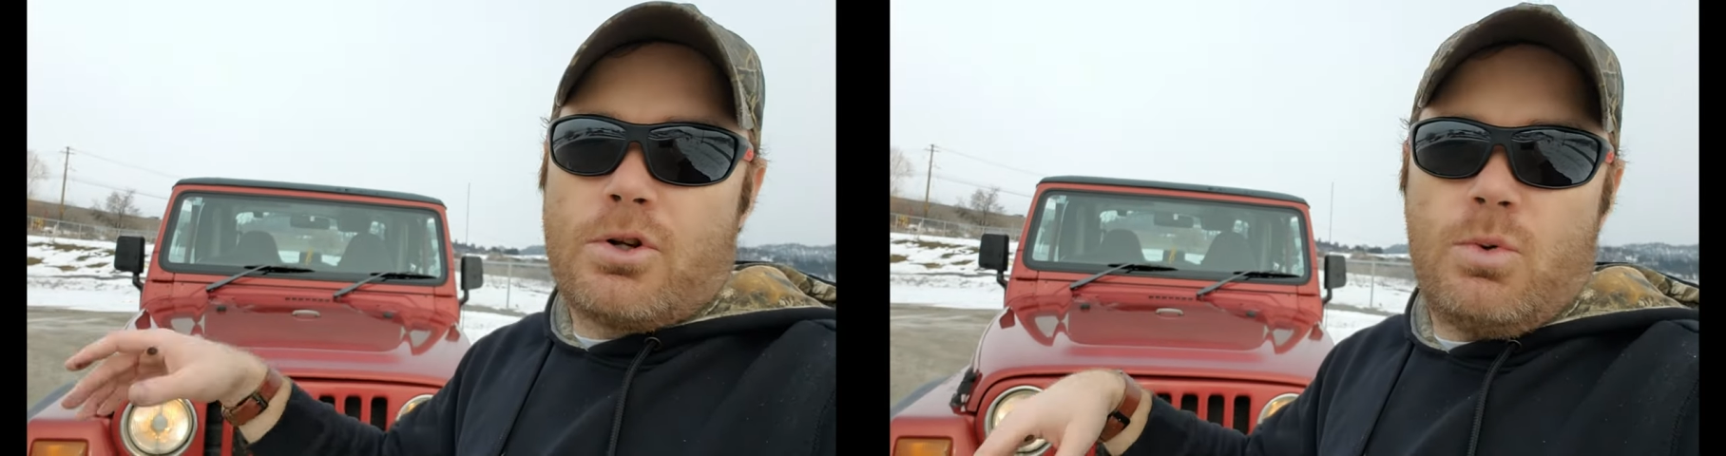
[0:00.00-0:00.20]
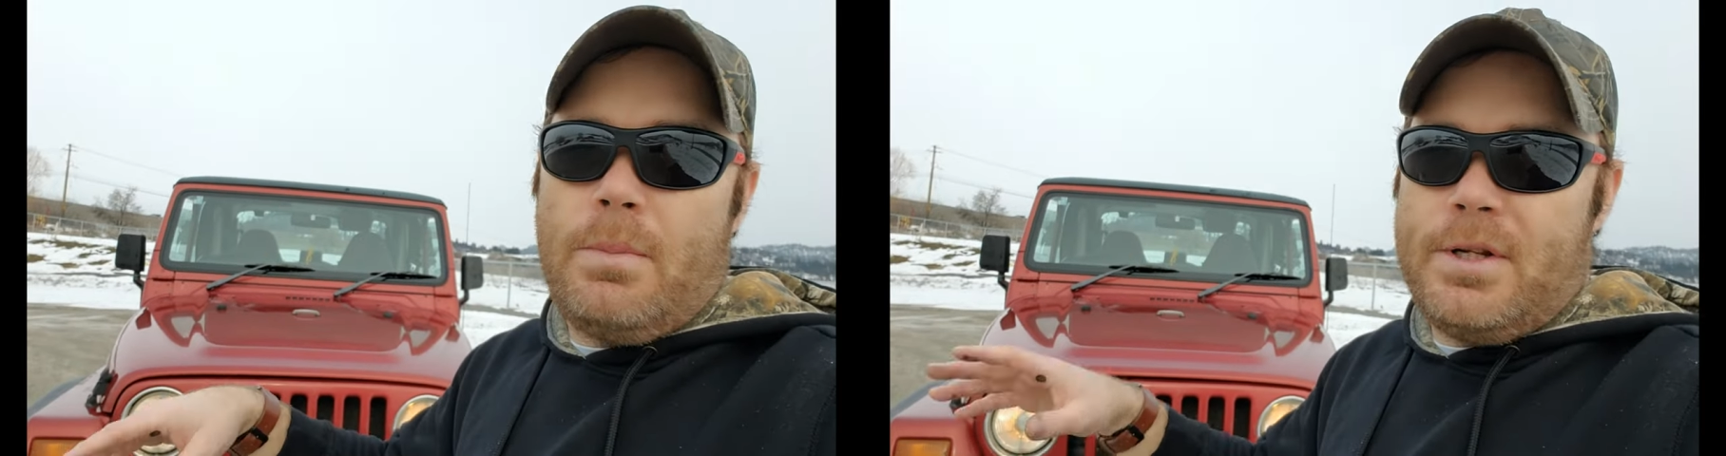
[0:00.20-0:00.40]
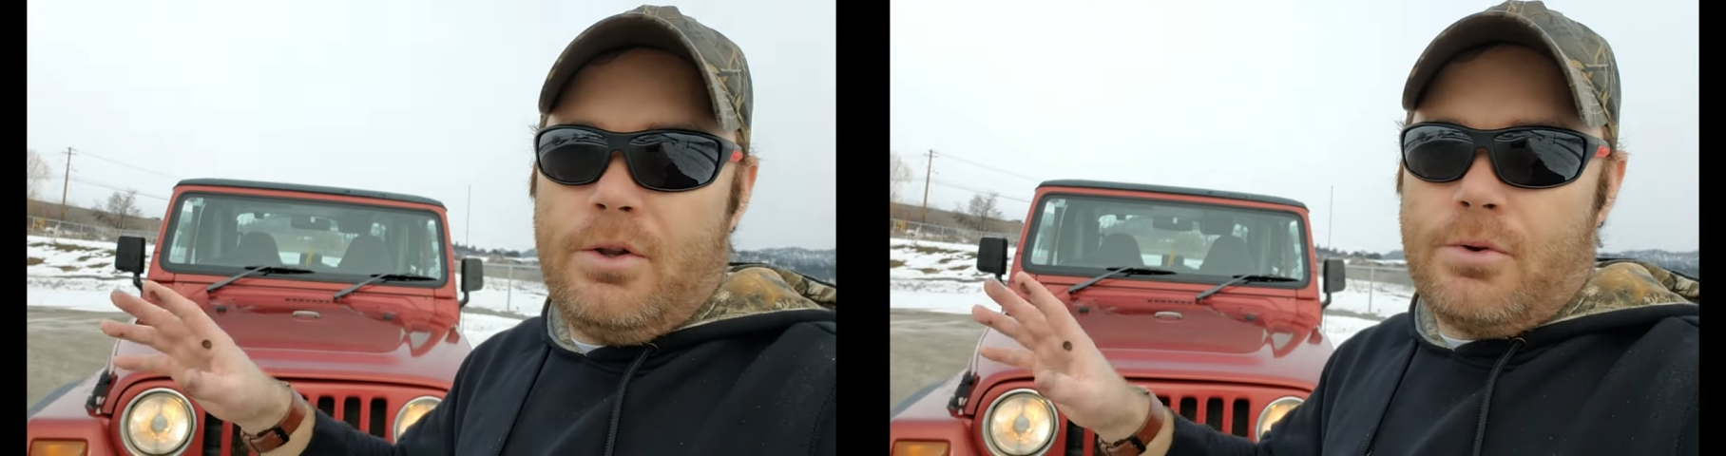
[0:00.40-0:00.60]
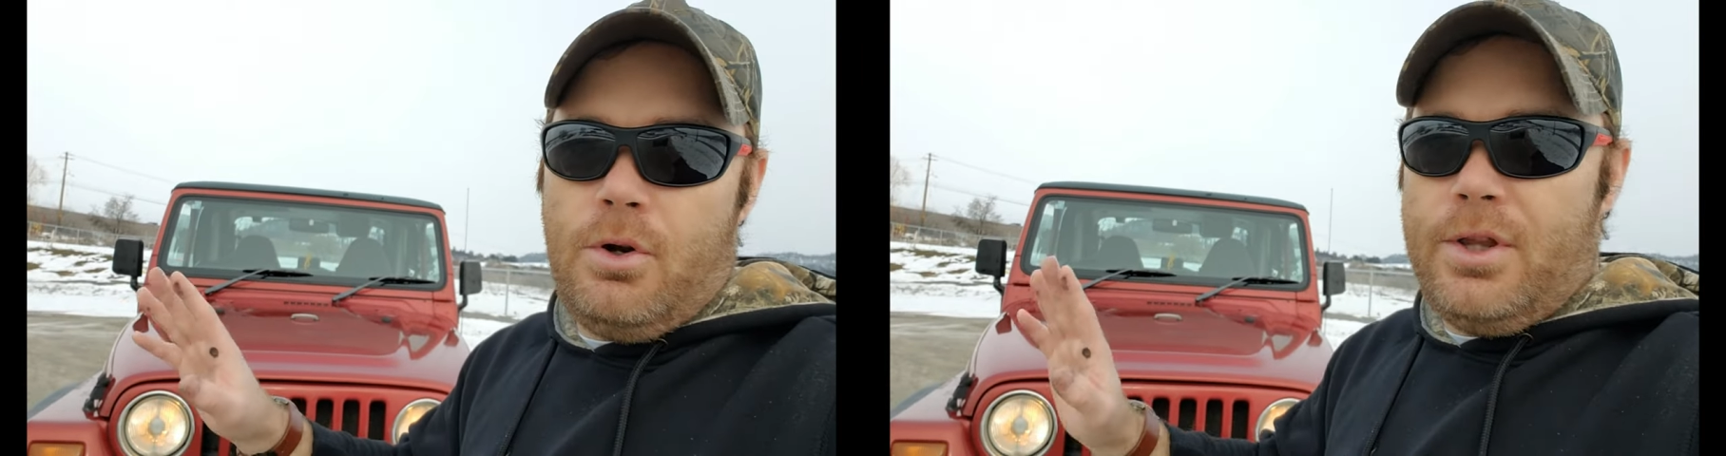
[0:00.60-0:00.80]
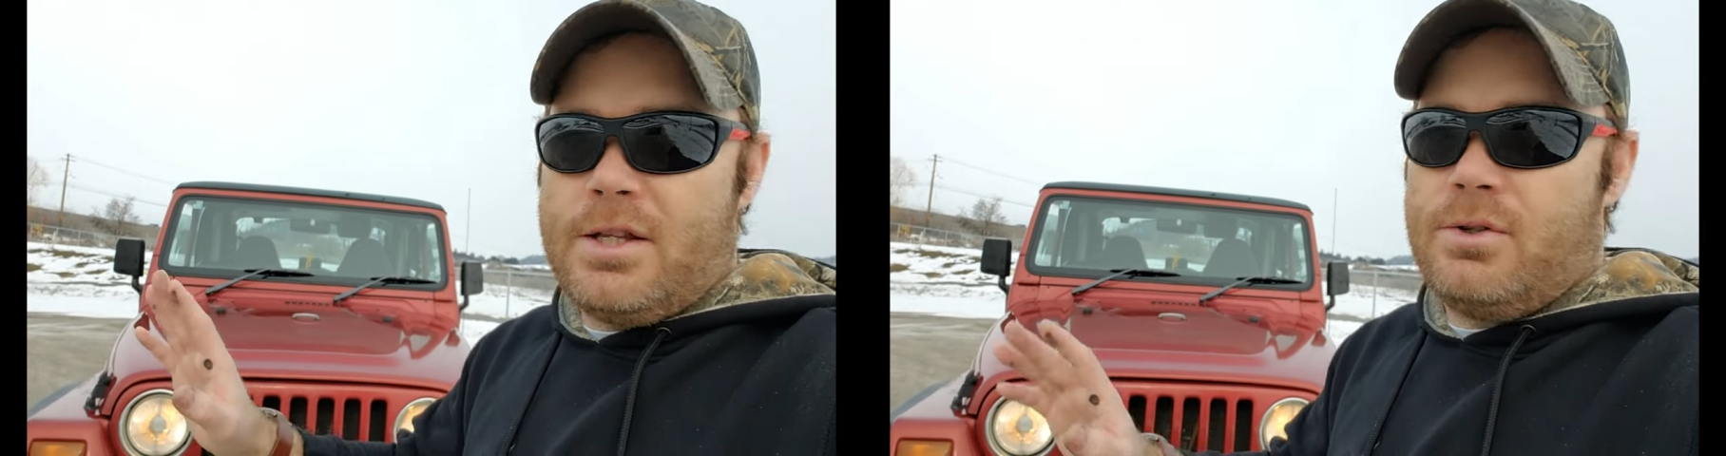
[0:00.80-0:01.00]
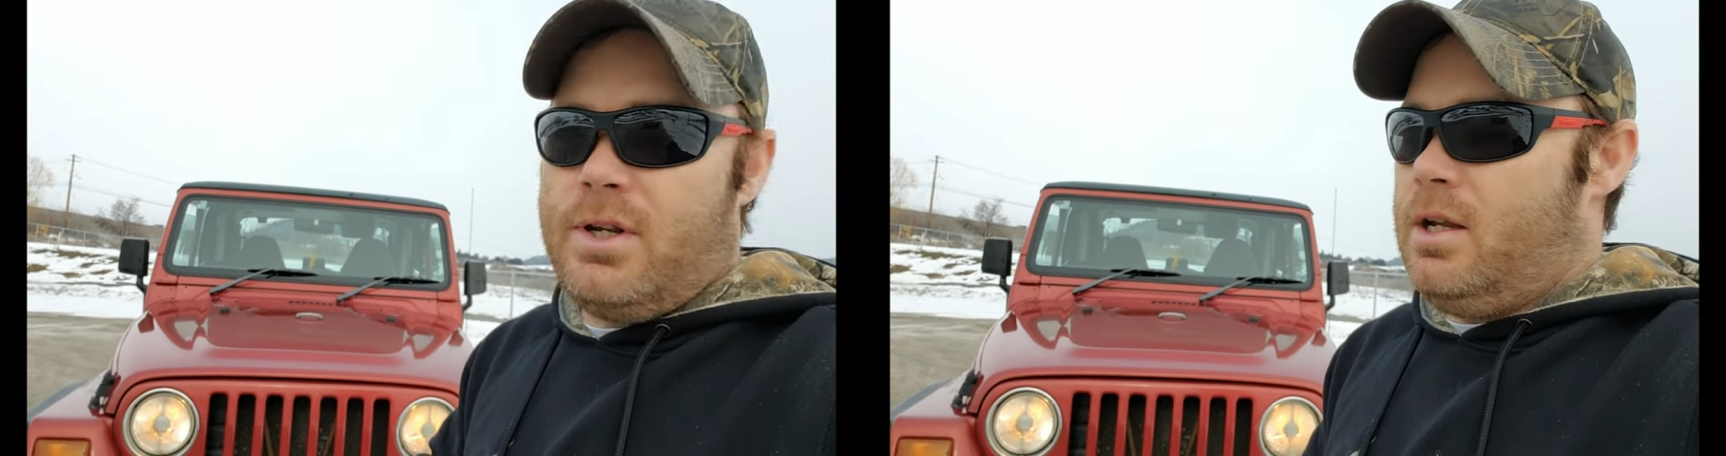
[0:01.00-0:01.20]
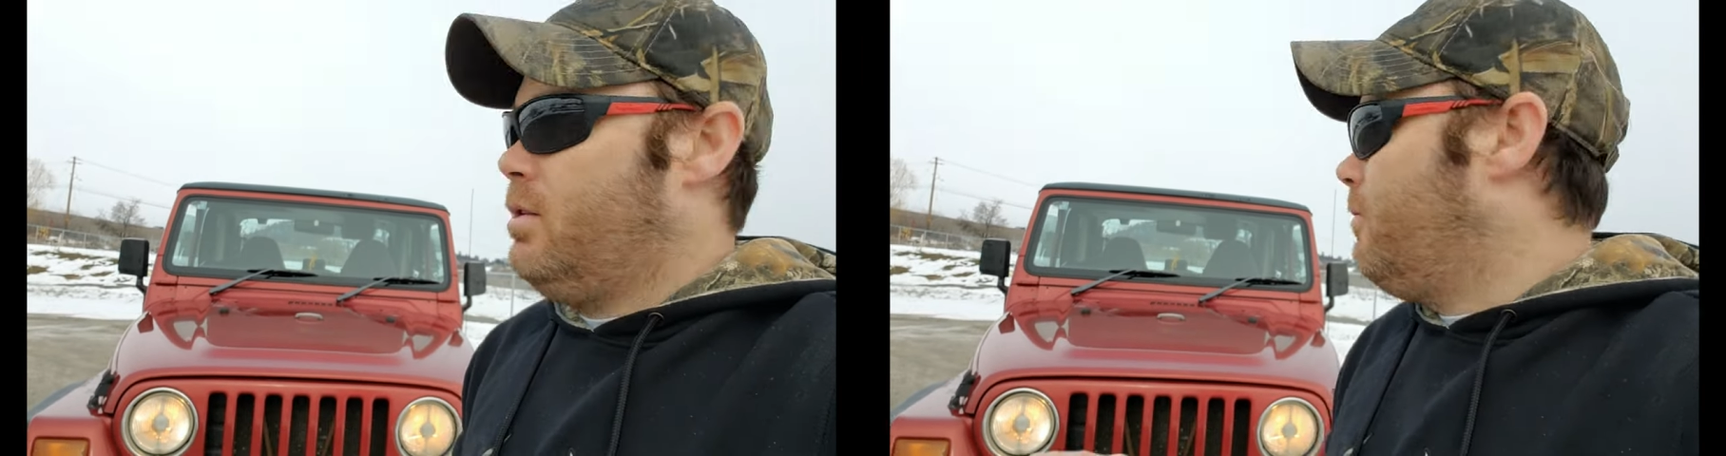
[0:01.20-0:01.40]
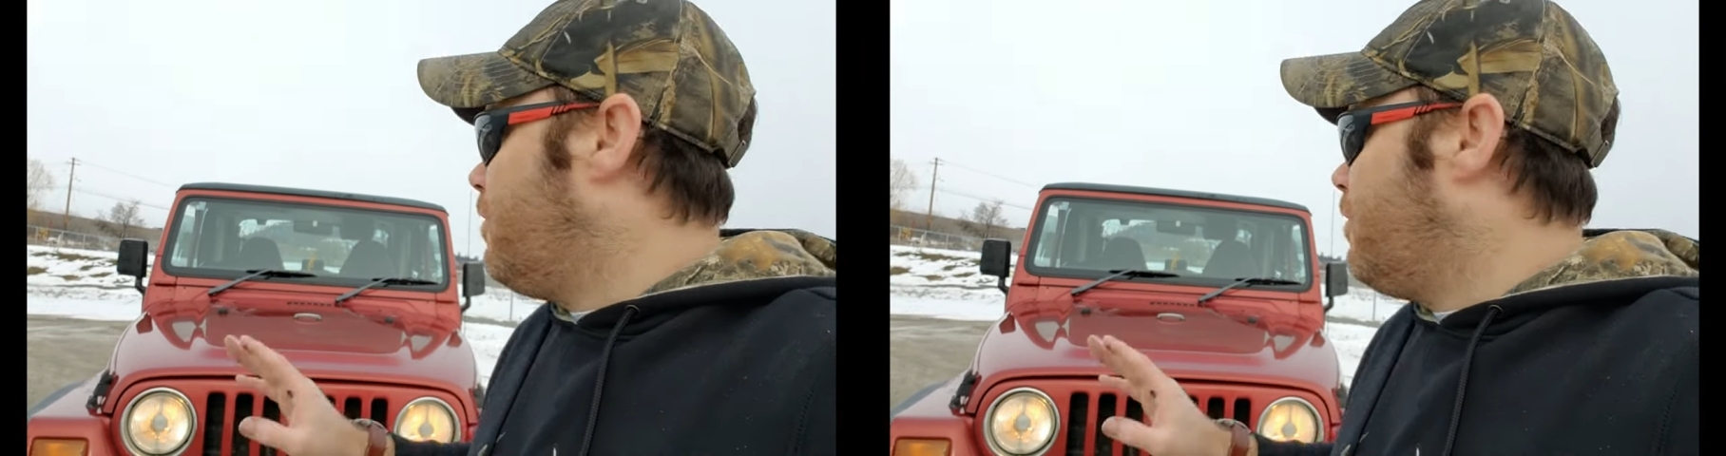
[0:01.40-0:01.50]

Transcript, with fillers: swap down the road. That's okay.